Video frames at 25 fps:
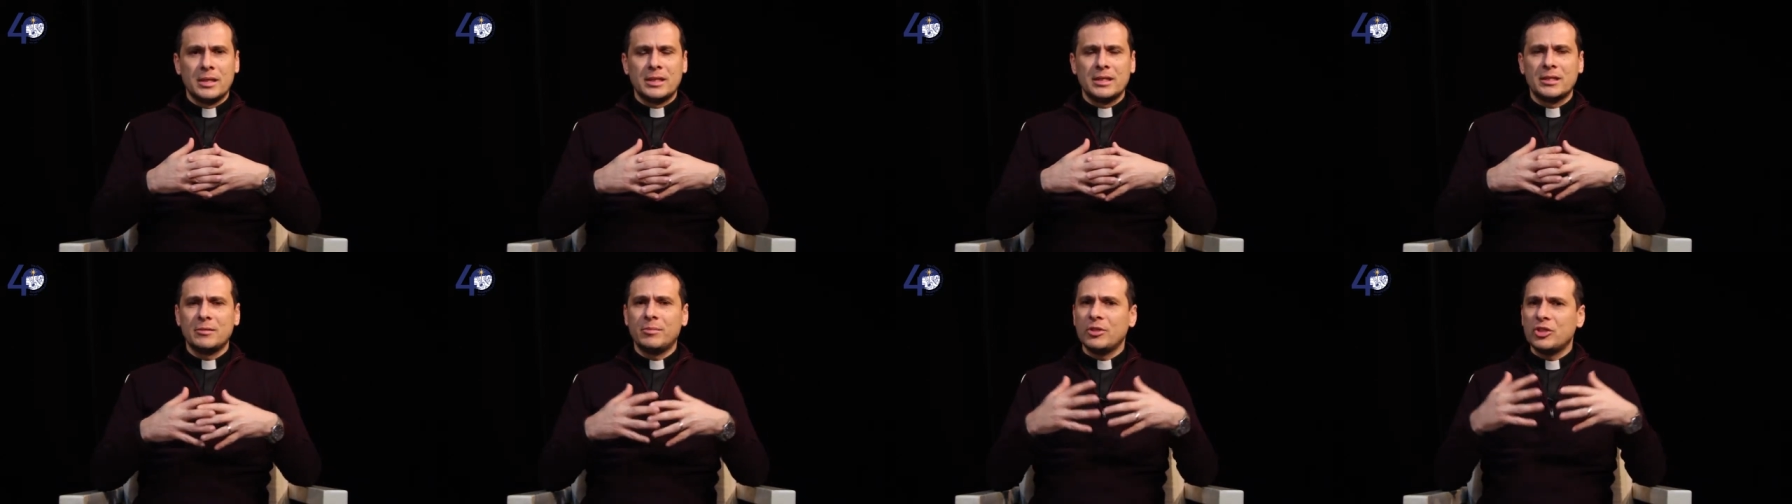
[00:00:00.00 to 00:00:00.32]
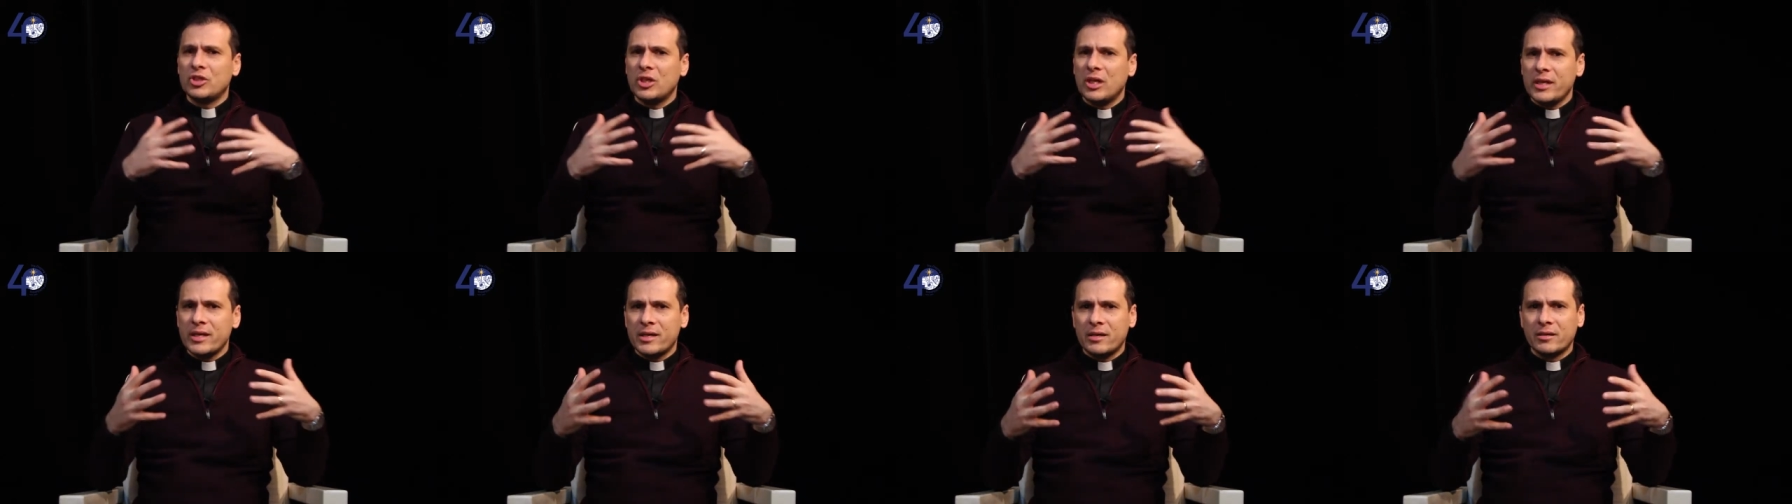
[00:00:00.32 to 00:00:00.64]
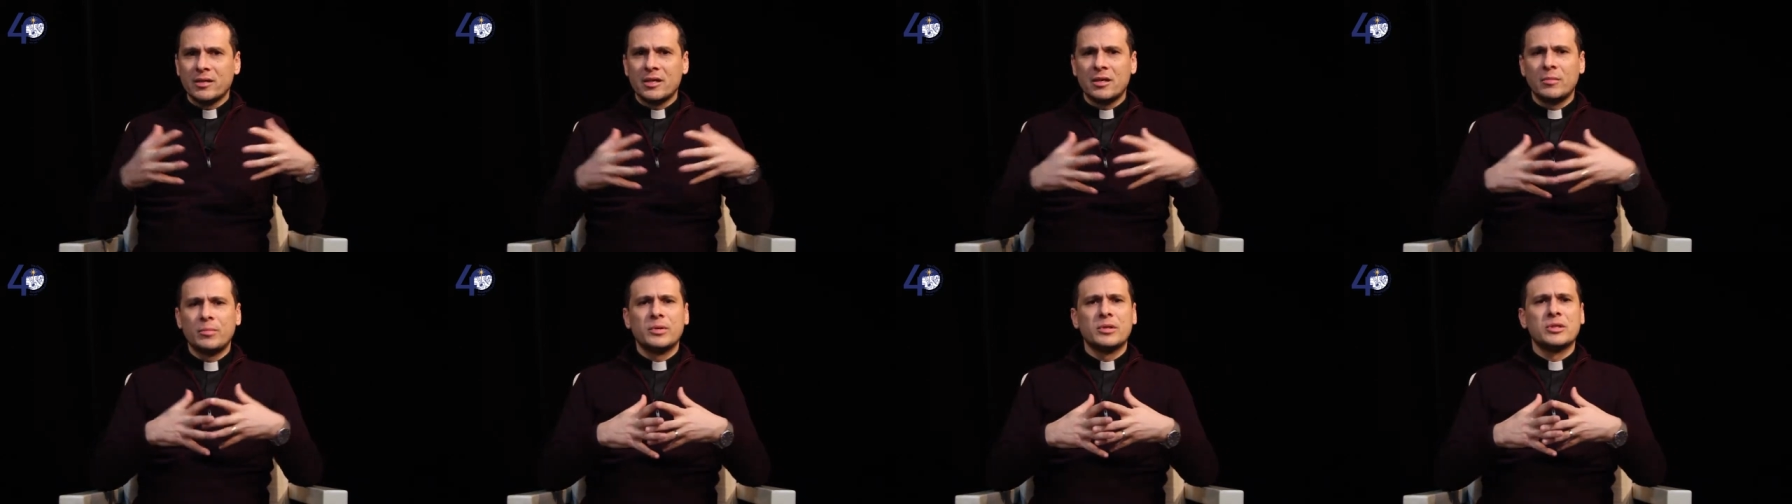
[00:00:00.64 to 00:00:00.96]
especially young
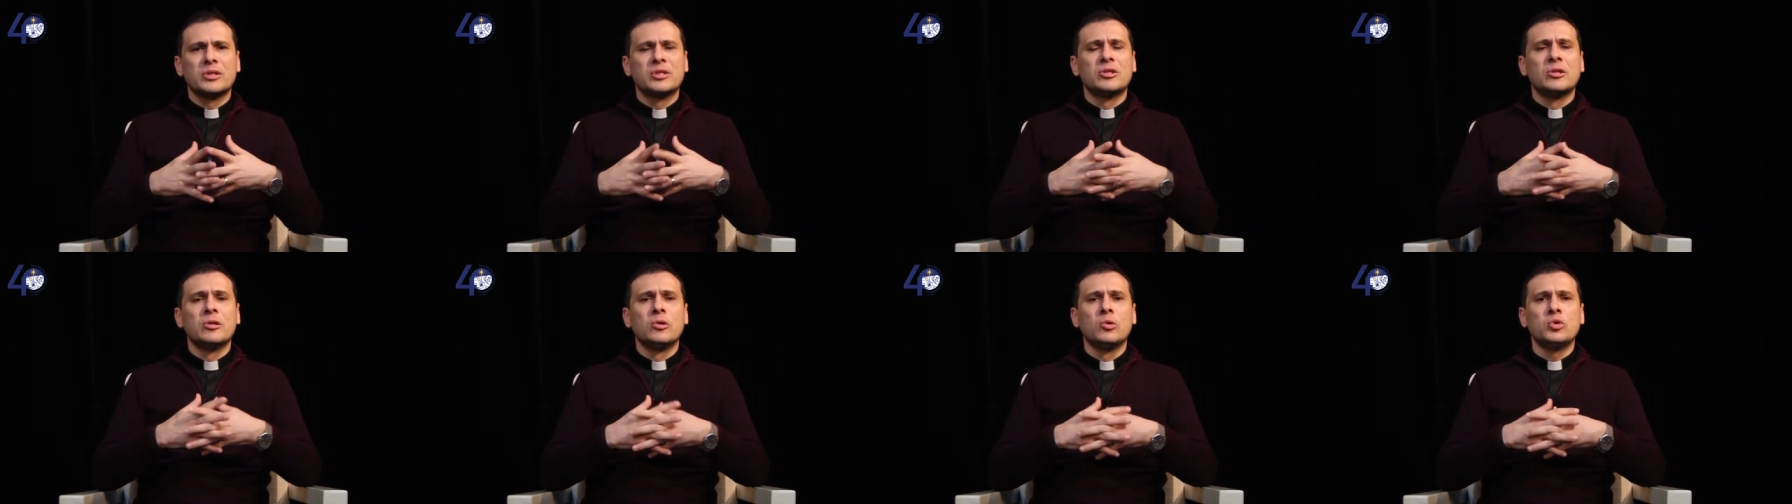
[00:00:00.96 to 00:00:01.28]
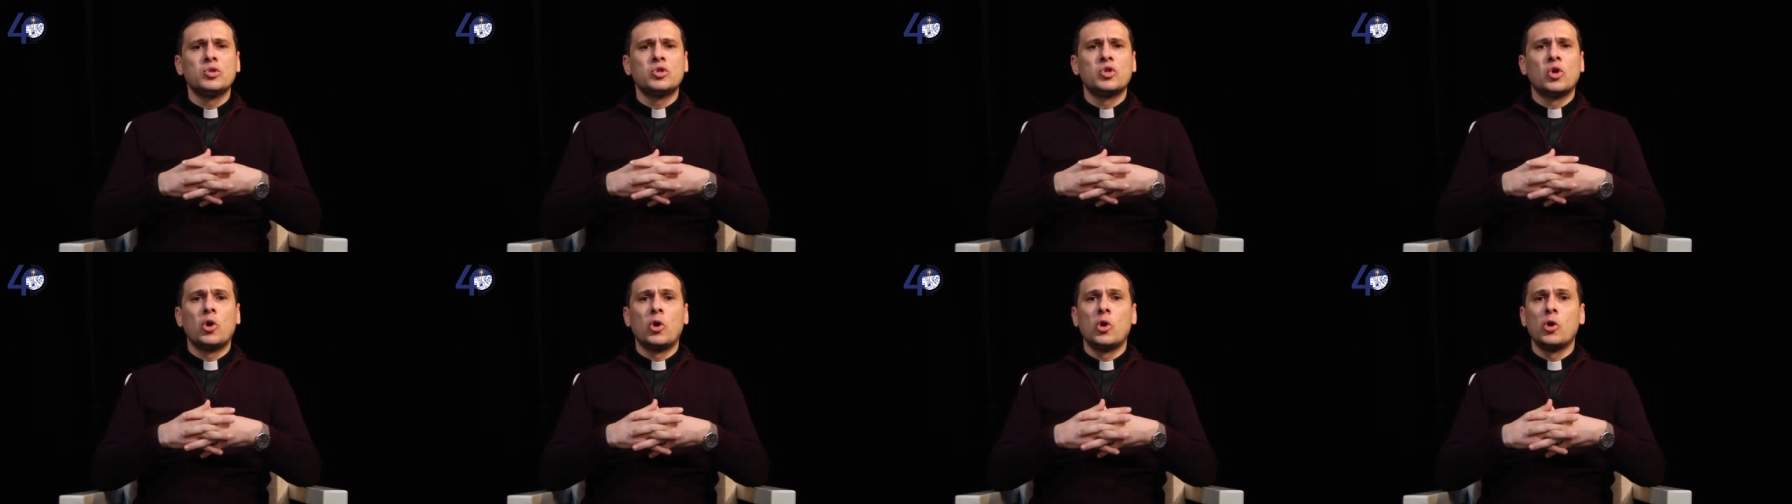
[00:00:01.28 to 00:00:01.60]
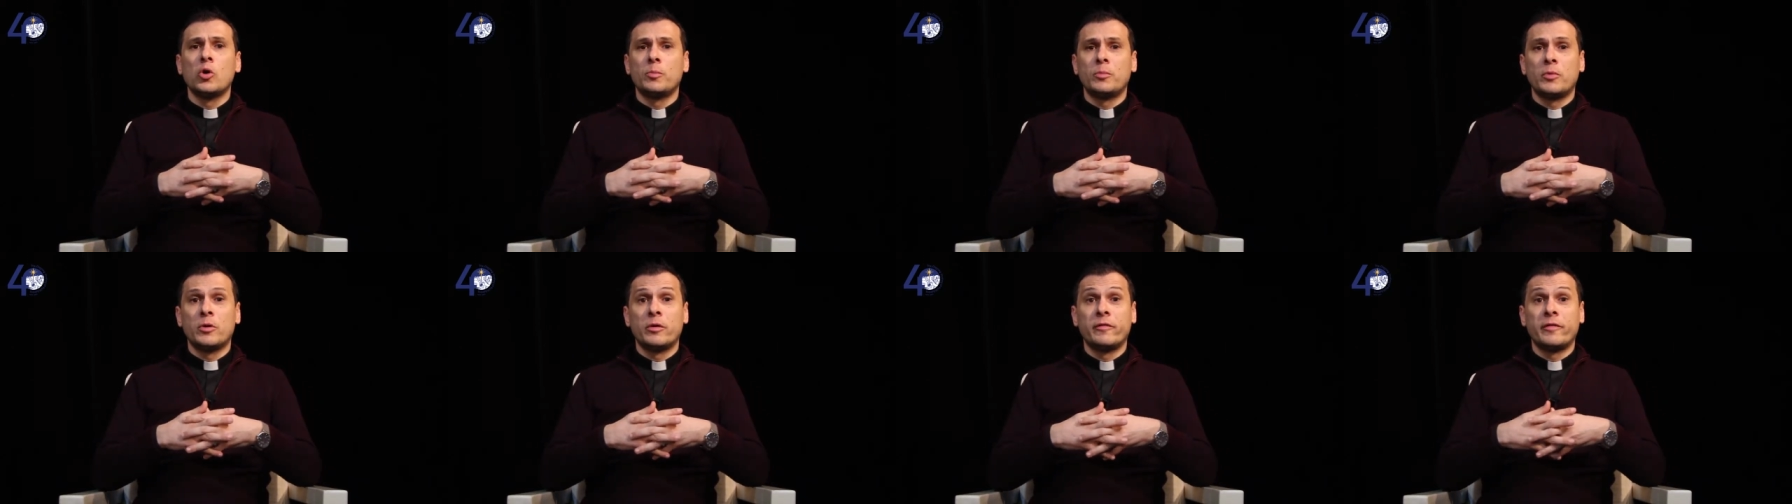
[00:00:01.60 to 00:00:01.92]
couples, lose
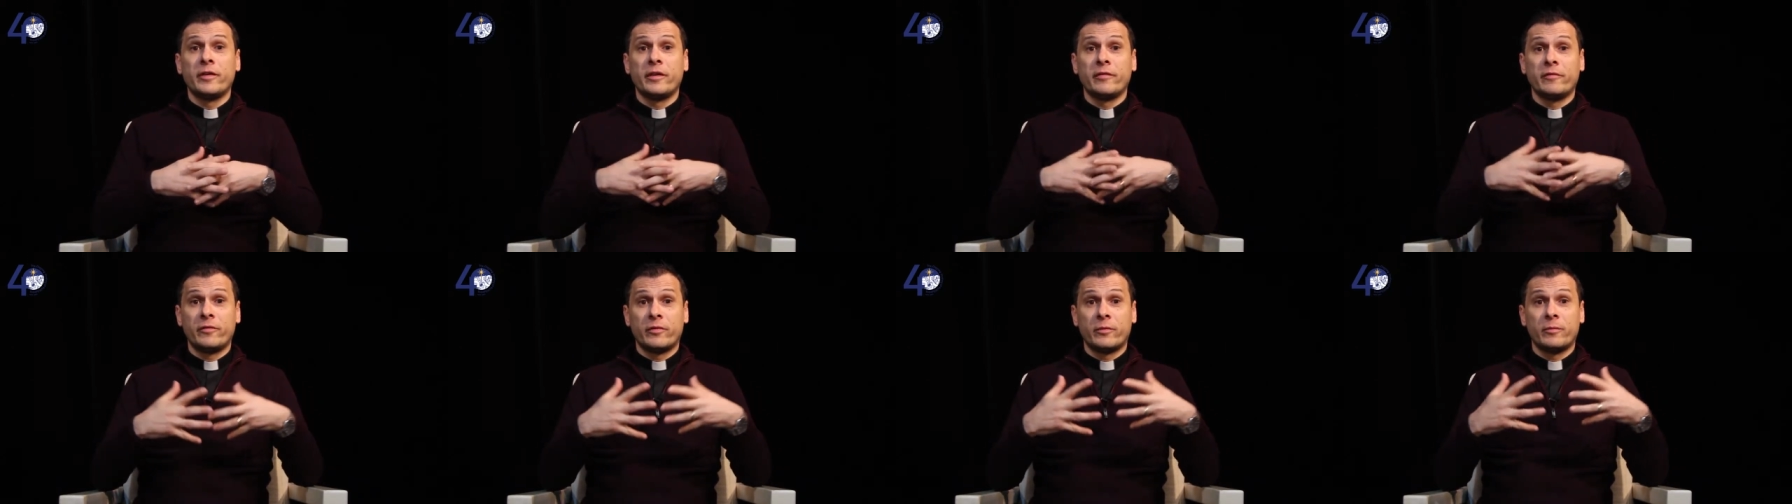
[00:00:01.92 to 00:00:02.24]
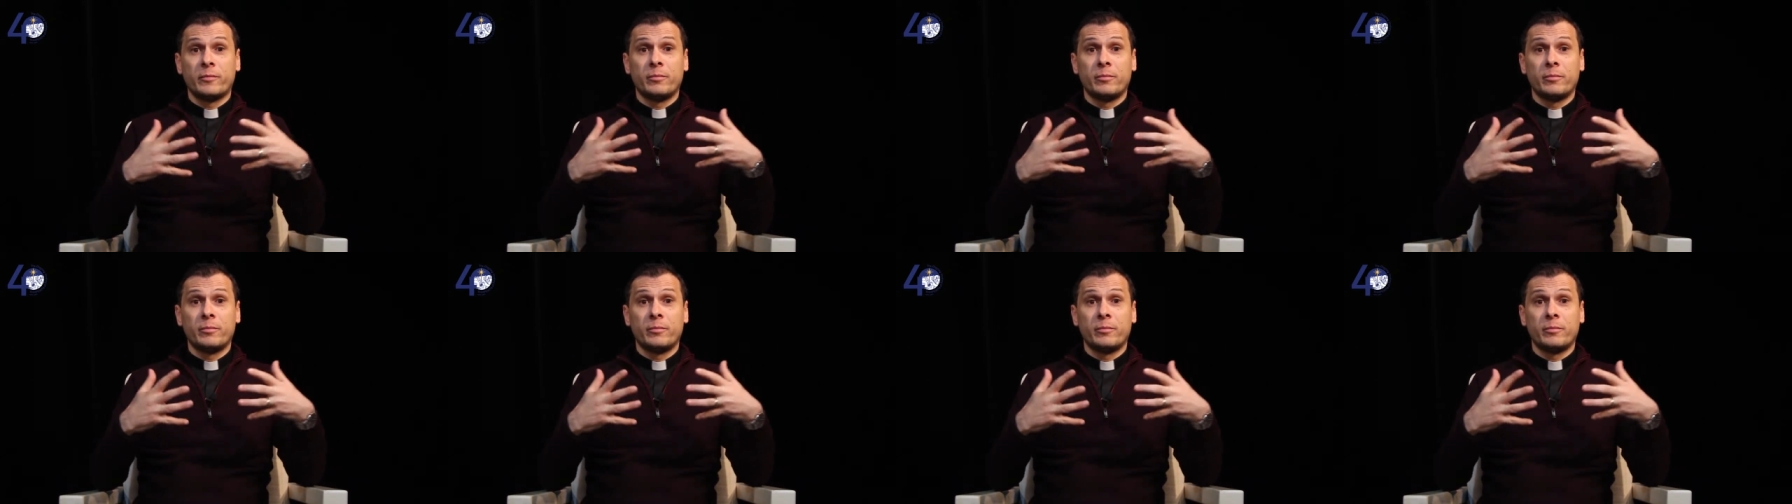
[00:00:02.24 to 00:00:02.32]
hope of a